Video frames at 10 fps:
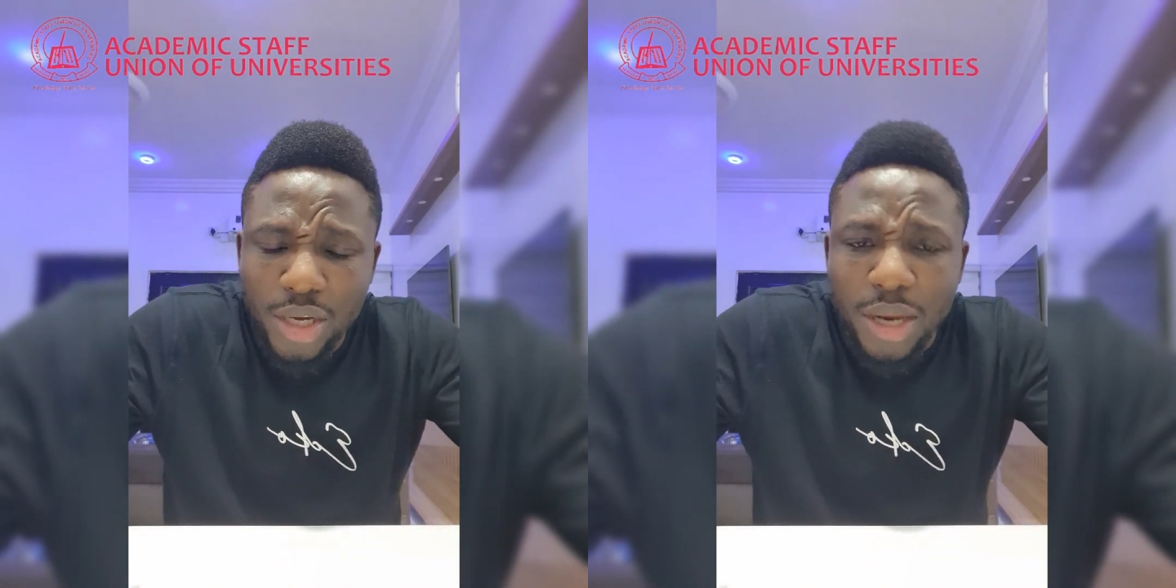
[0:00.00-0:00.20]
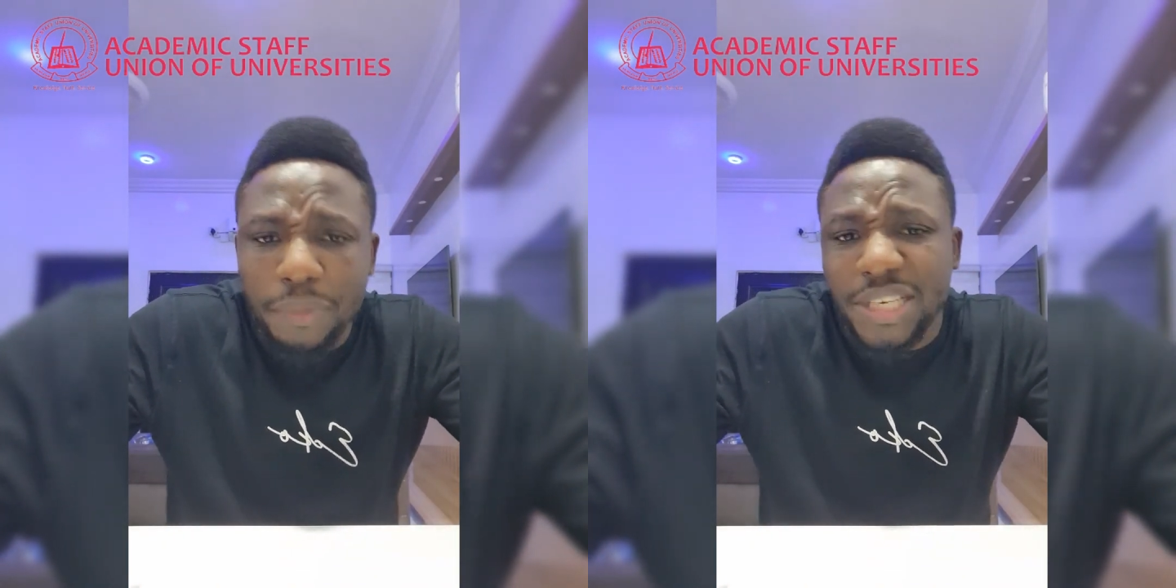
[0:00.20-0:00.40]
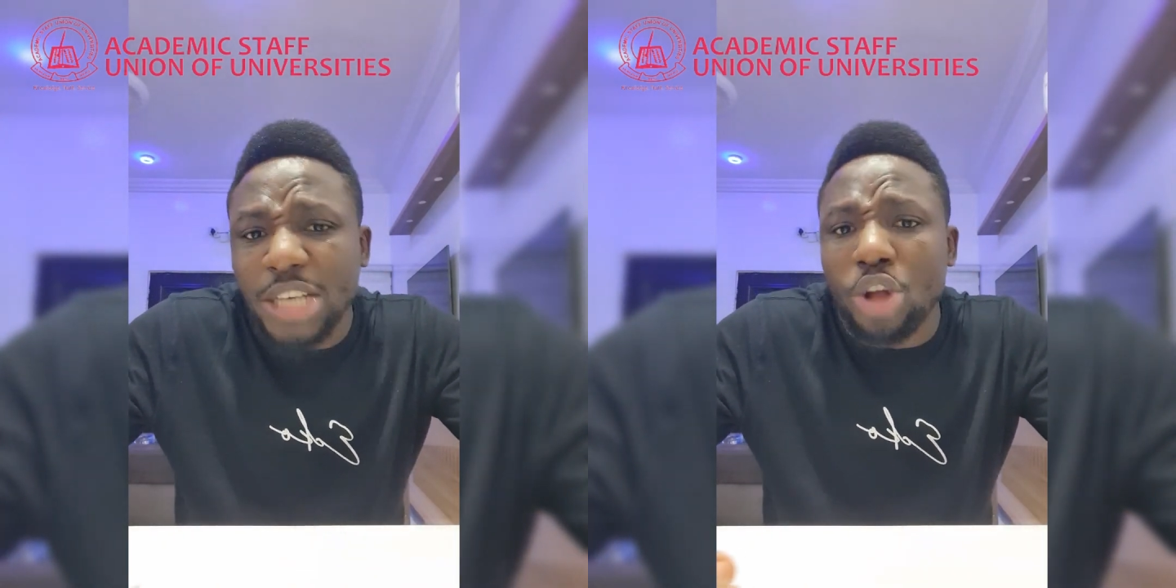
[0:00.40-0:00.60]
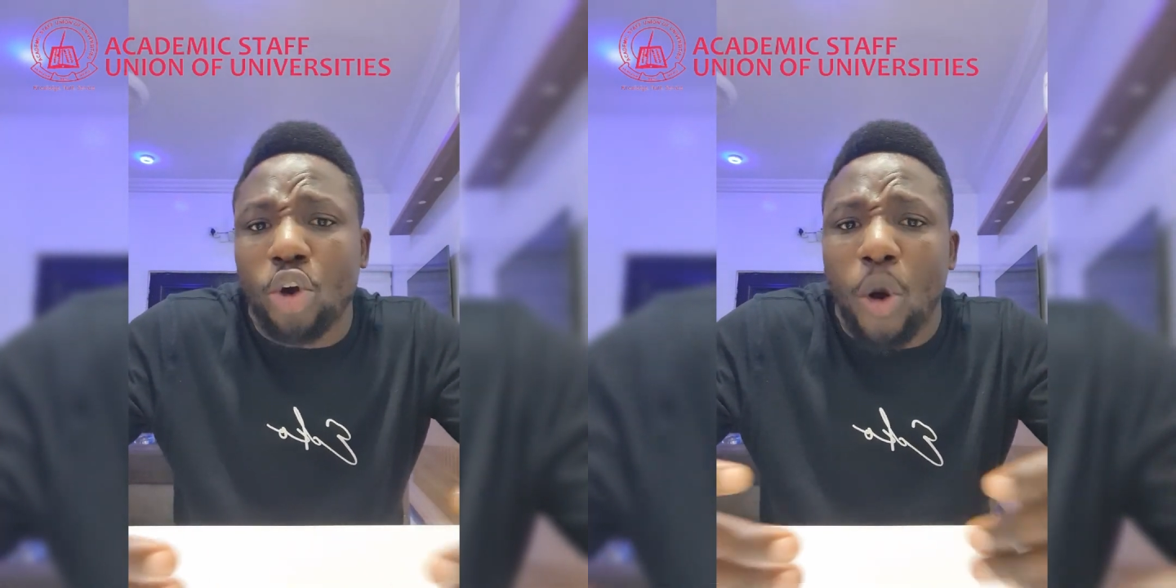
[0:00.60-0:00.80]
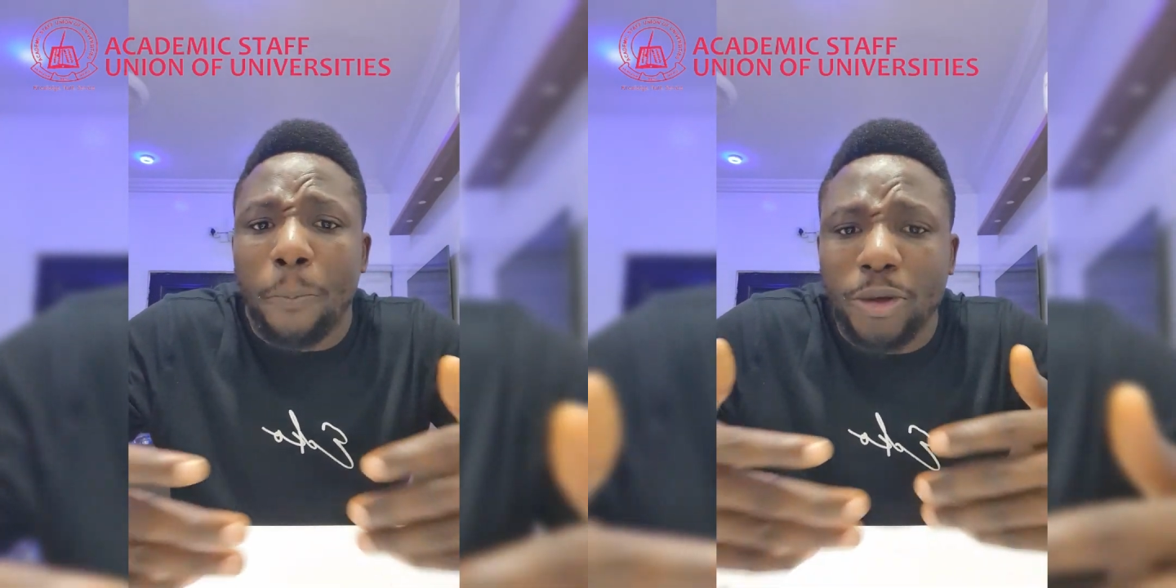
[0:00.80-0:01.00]
They will say it's
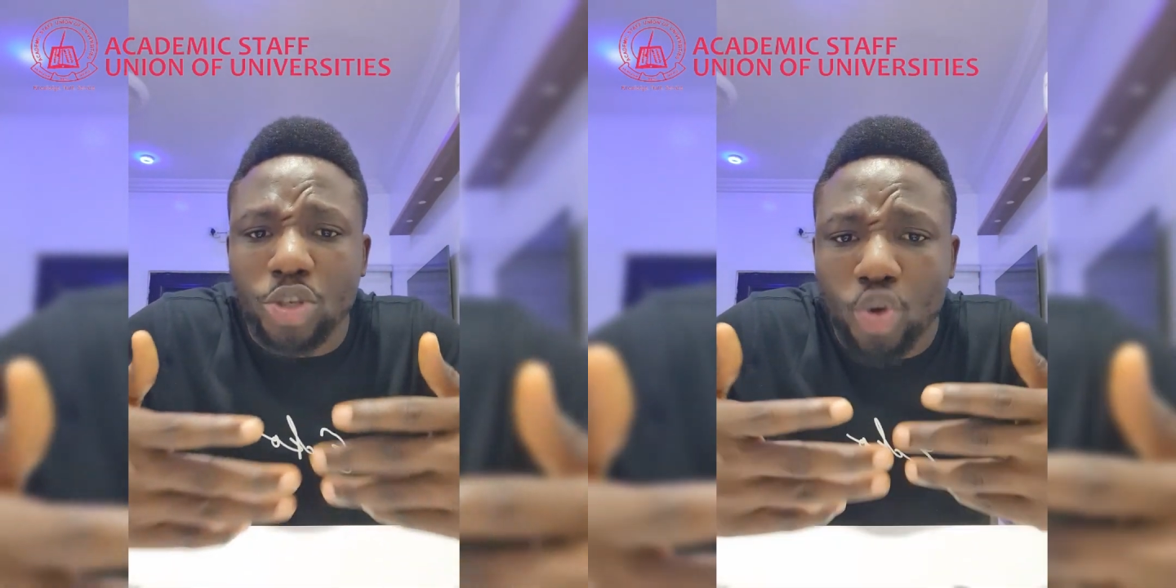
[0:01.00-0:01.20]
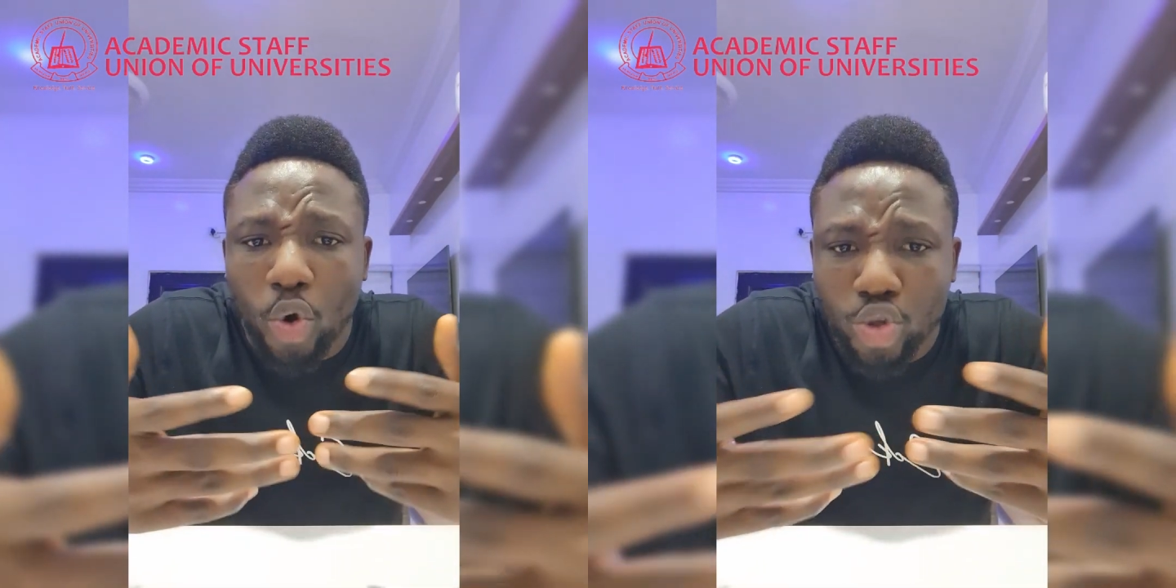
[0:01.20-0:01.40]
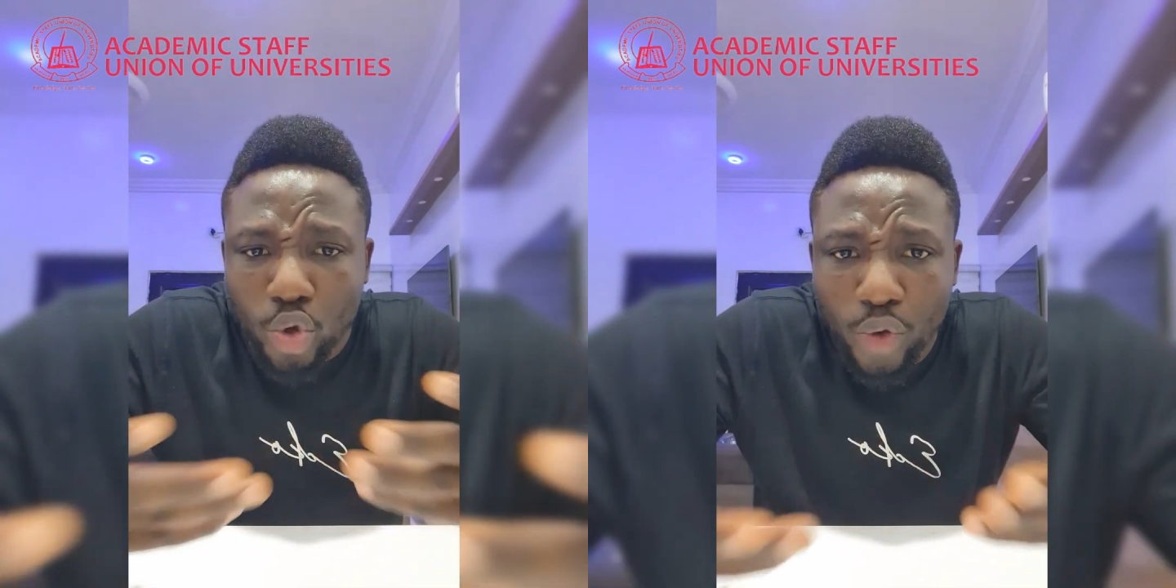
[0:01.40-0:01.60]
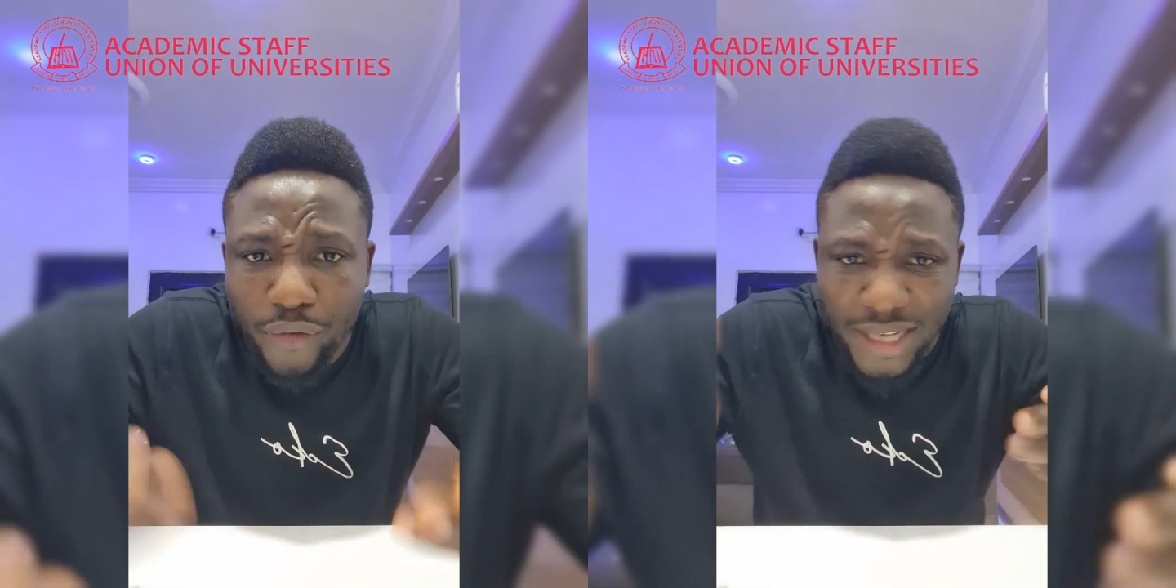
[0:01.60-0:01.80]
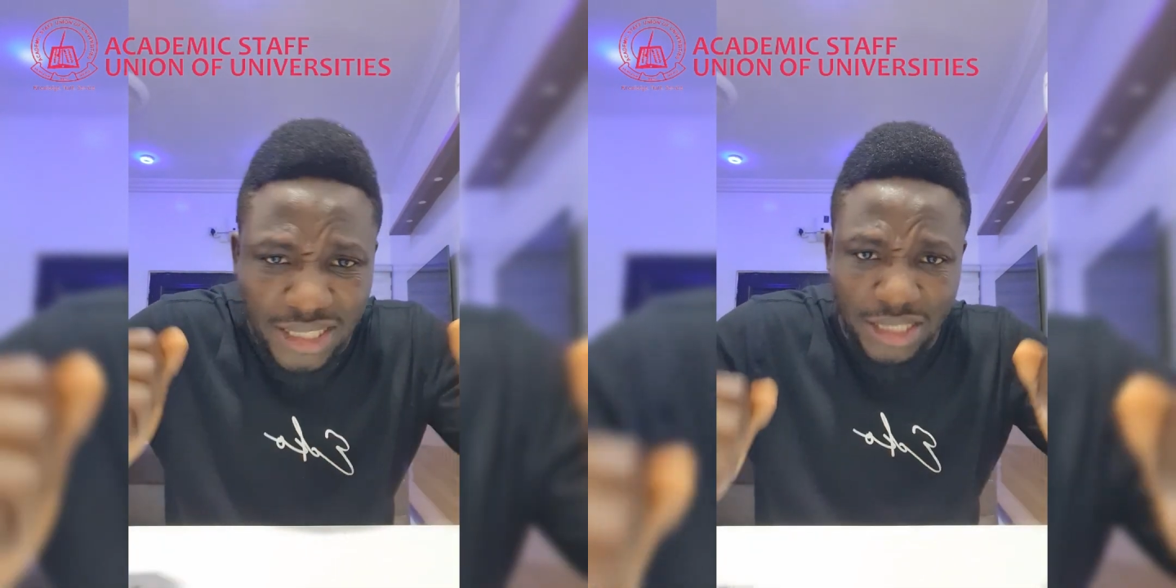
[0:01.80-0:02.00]
not compulsory to go to
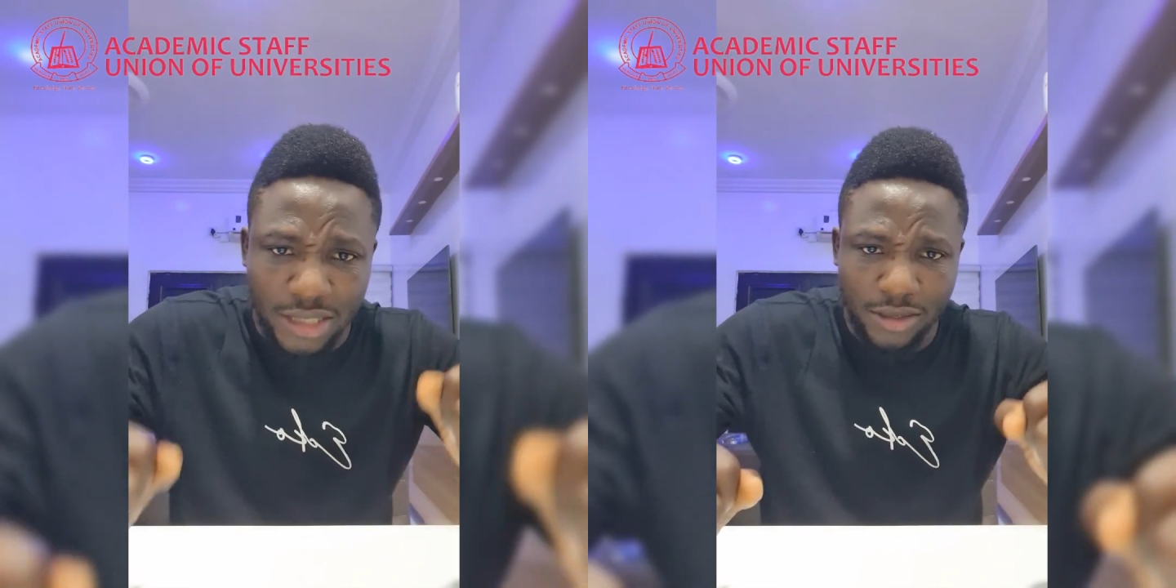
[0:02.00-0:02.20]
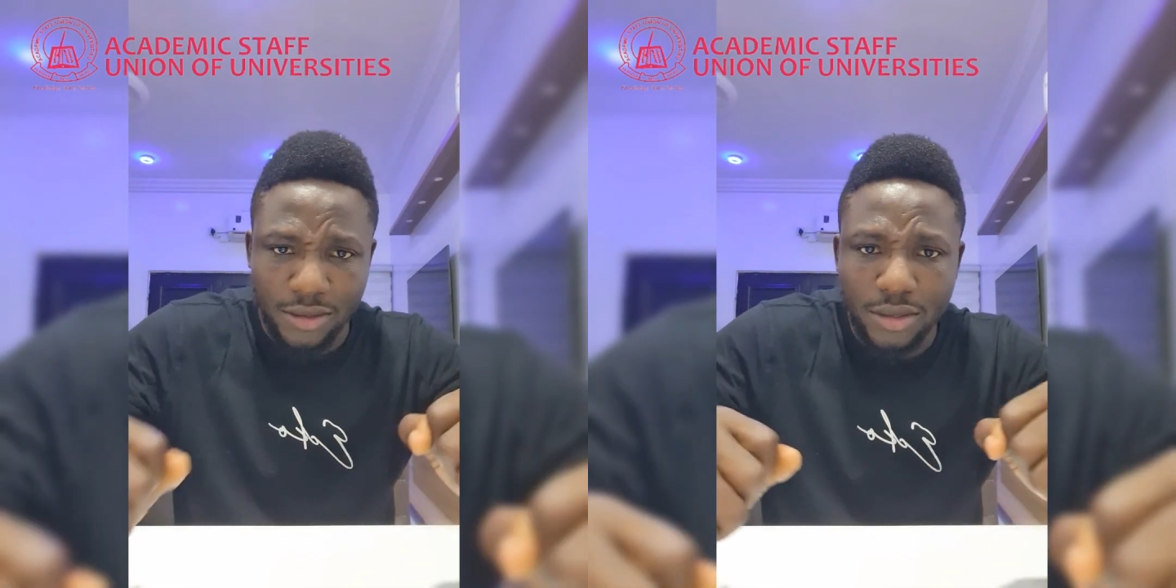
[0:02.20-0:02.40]
university.